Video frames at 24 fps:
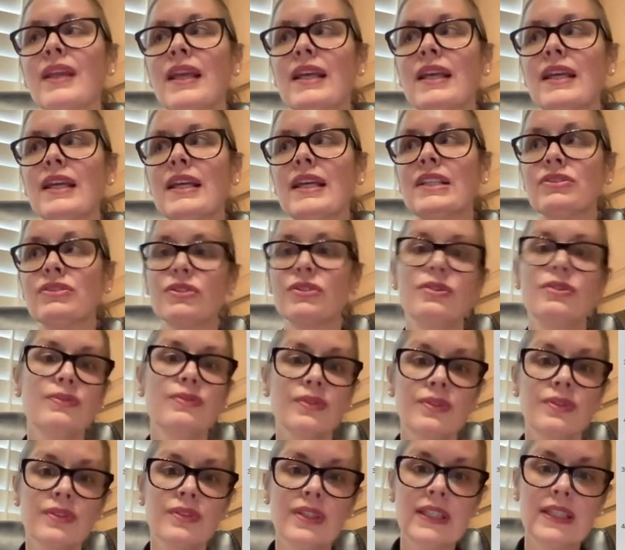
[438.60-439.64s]
It's too
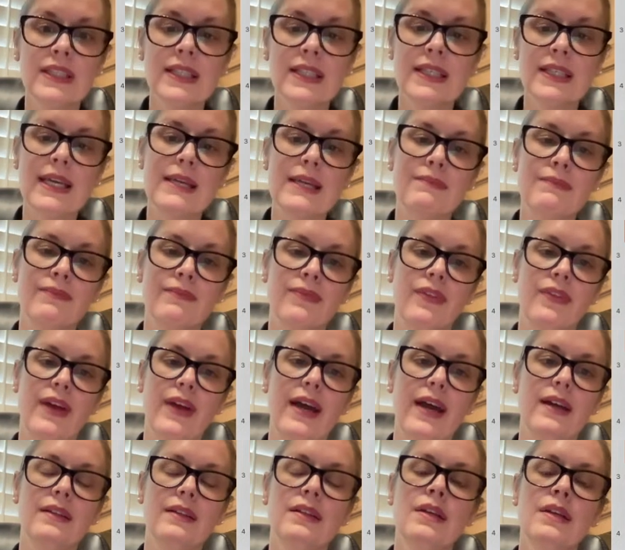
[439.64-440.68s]
early in the game for
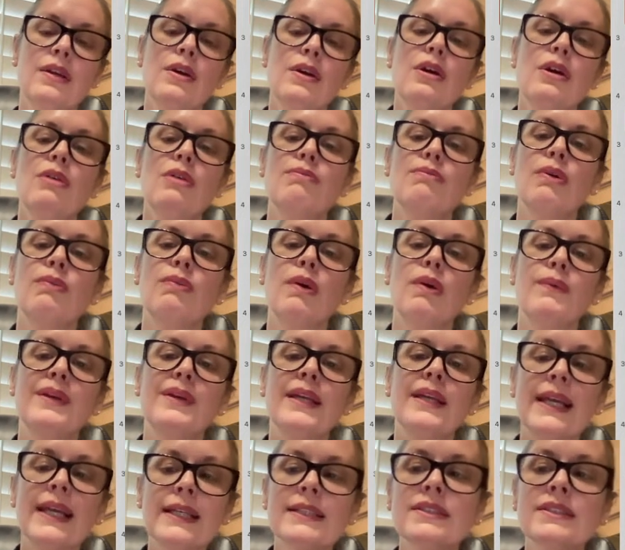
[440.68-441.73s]
that. But what we
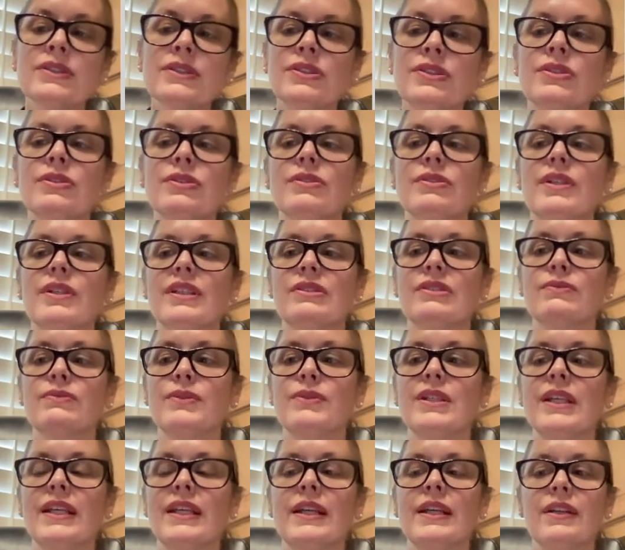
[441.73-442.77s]
can do is we
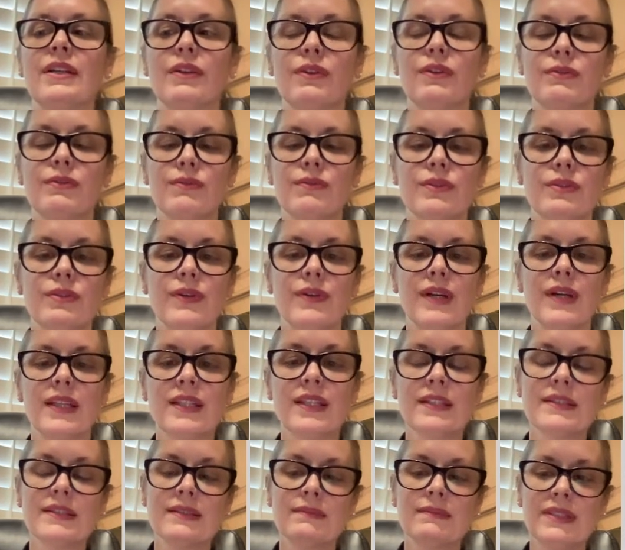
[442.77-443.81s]
can, through, I
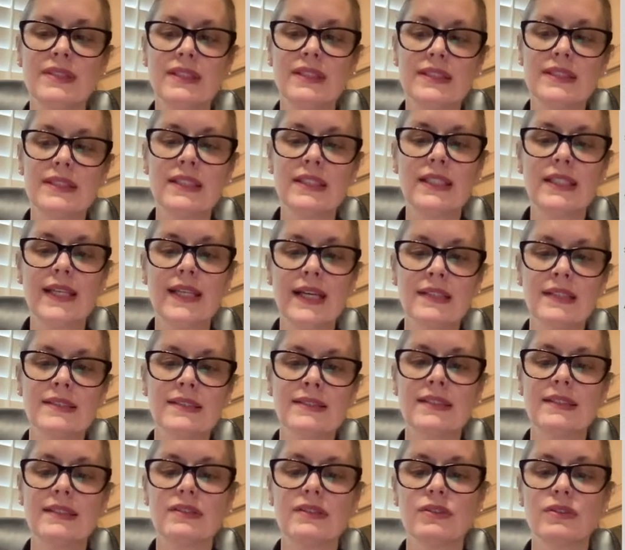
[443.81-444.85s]
think, some decent
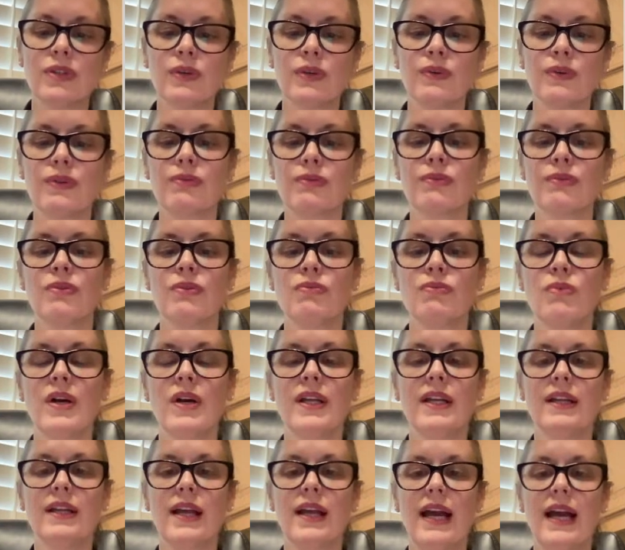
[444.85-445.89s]
analysis, go through what
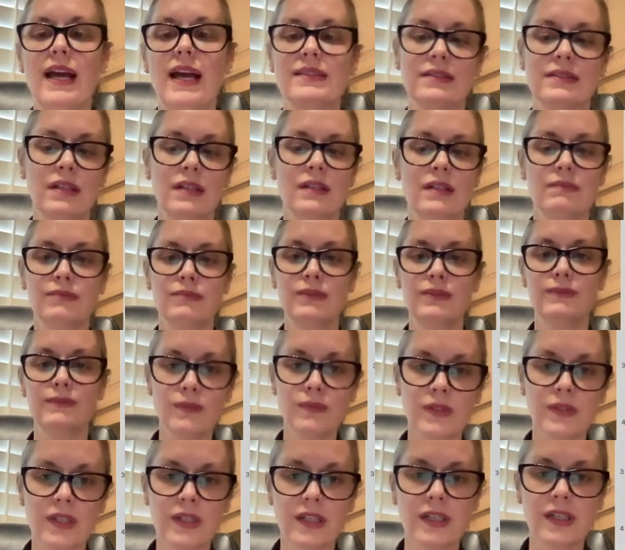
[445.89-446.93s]
has gone
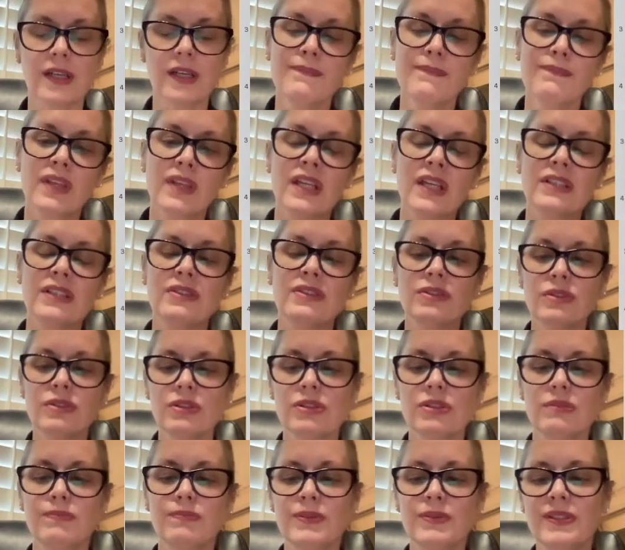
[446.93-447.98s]
before and start
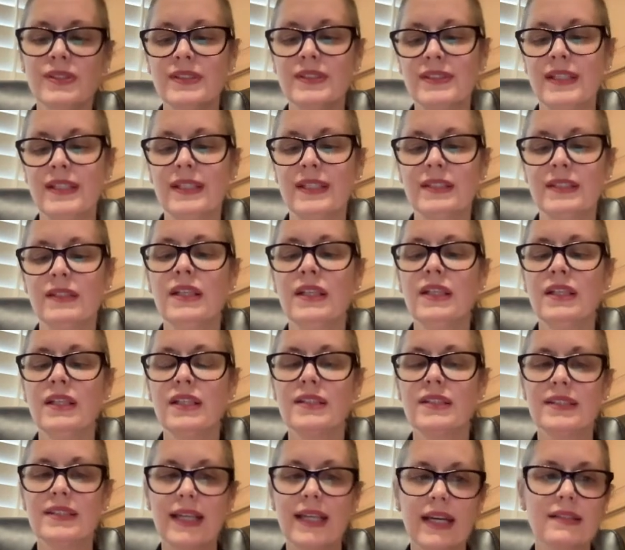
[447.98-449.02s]
to present a
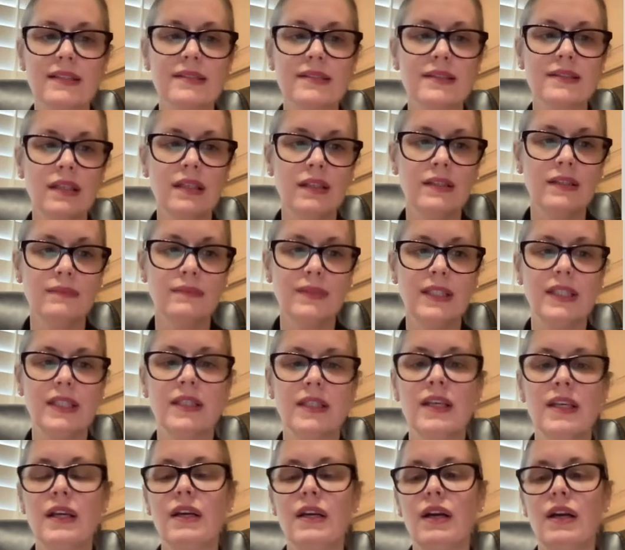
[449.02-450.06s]
taxonomy
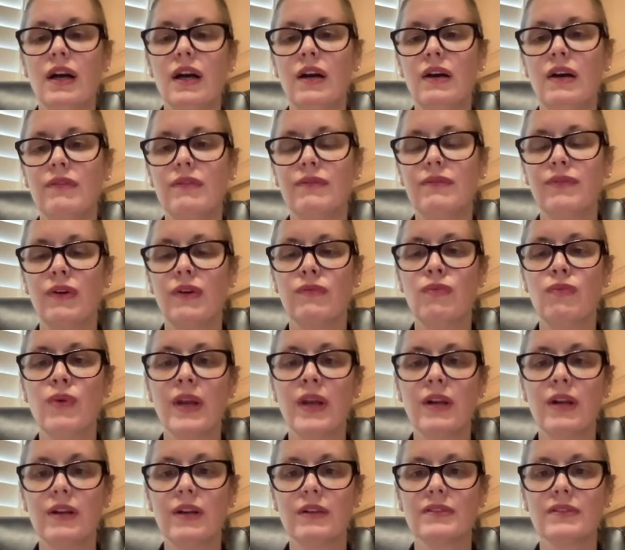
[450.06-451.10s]
of
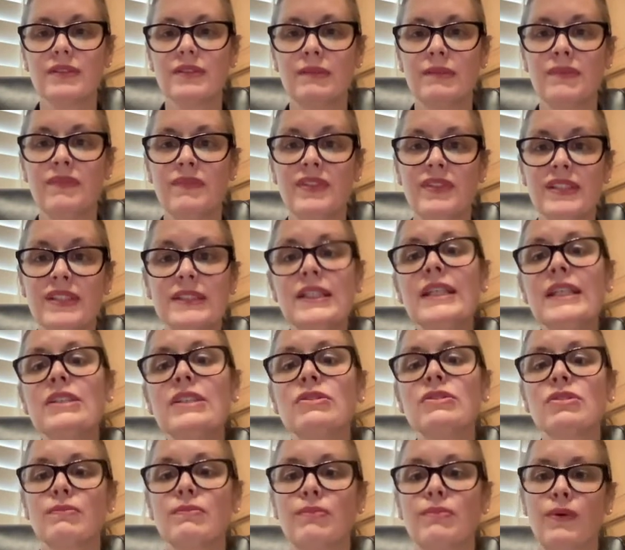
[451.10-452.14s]
where some of these
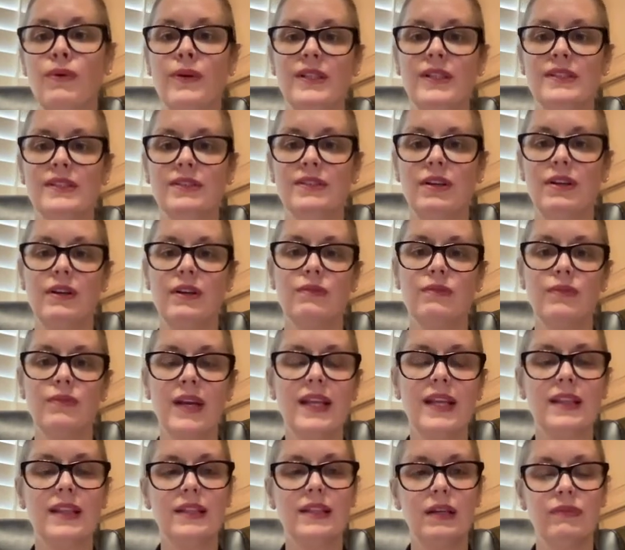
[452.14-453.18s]
danger points are,
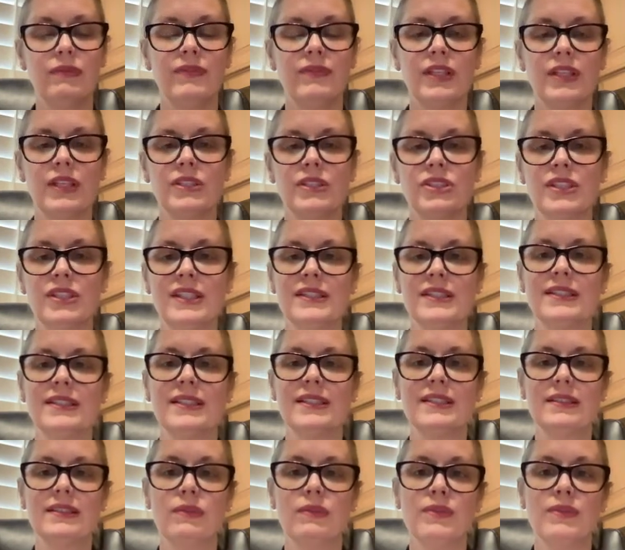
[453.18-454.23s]
right? That Wittgenstein
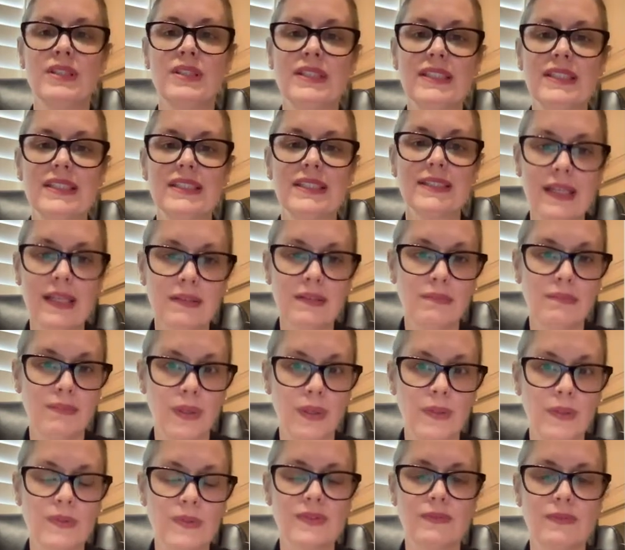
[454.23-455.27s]
says that we need to
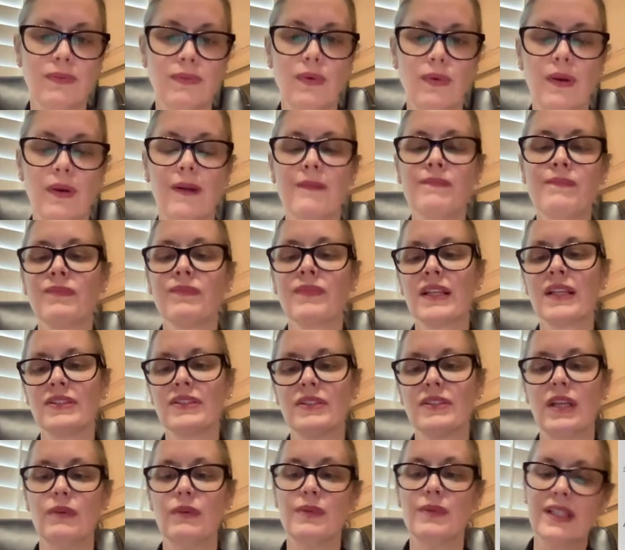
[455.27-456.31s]
signpost for, so
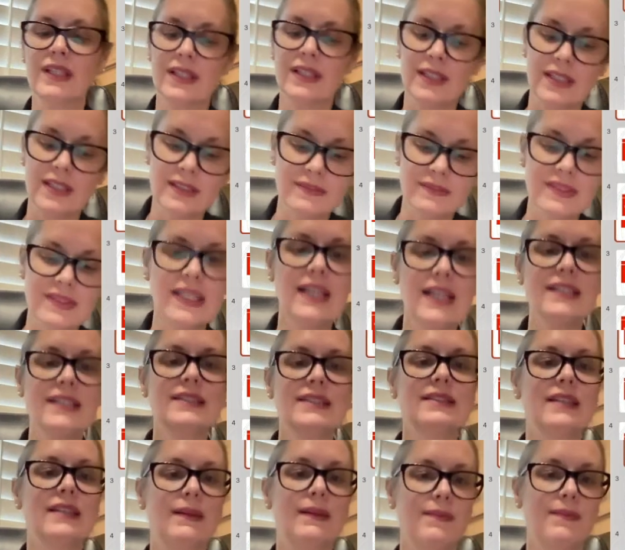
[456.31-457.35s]
that we can kind of
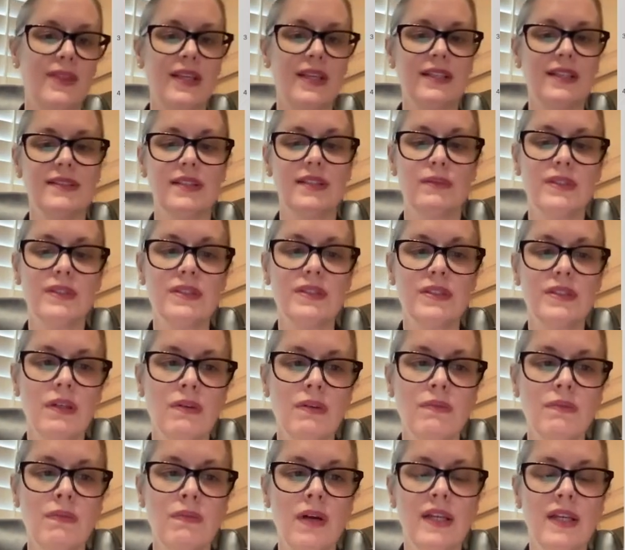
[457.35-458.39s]
sidestep things that we
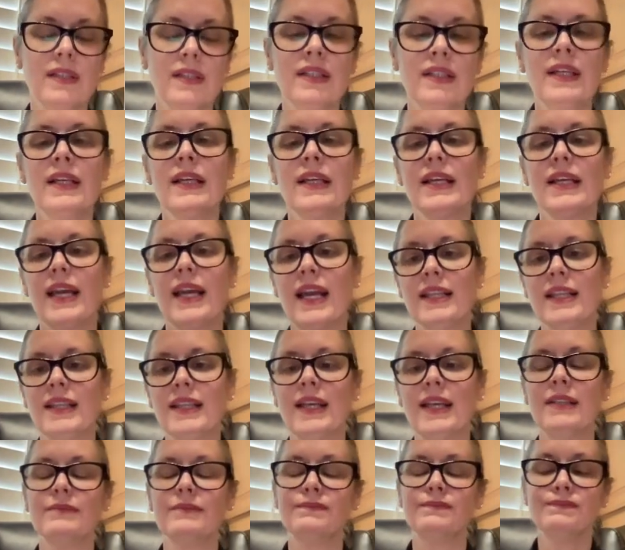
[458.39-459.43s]
don't want, and
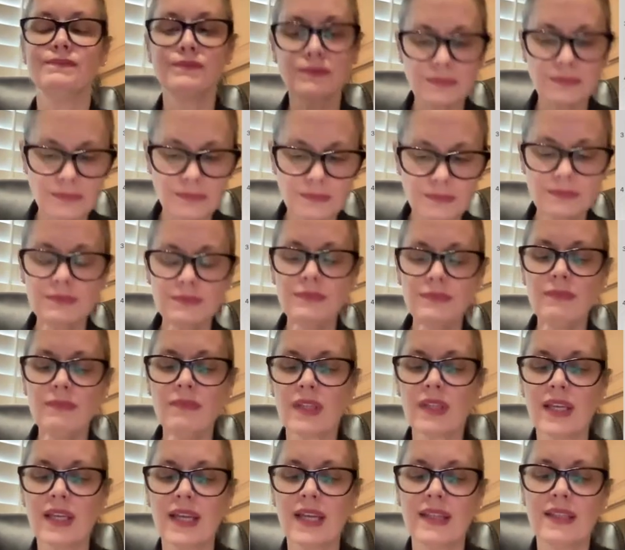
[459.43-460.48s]

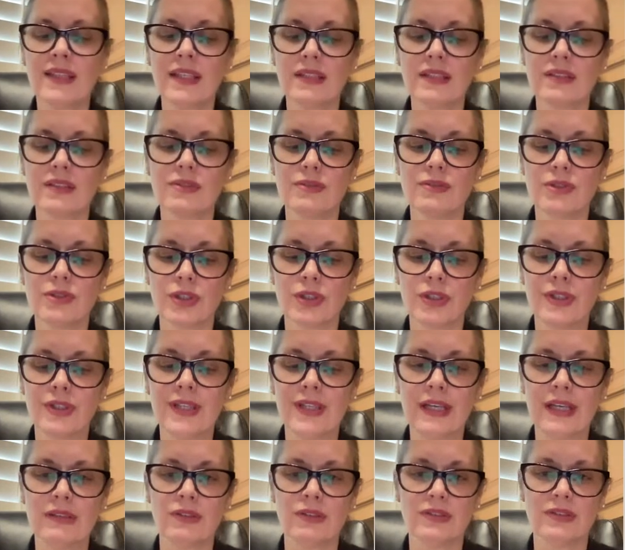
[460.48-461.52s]
then turn
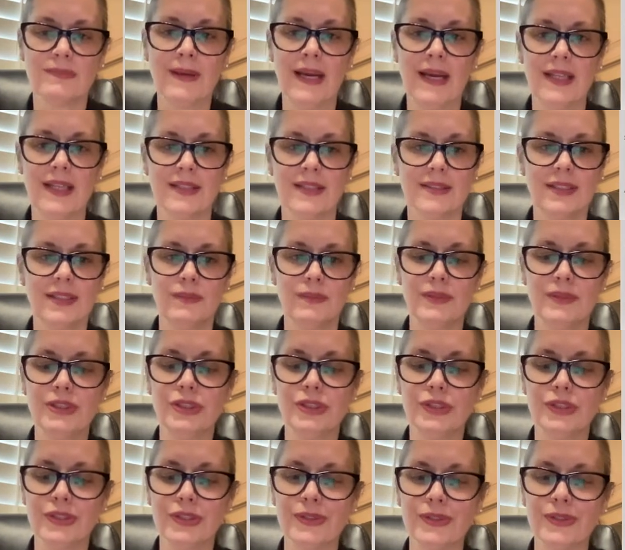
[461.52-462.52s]
down those paths that we do.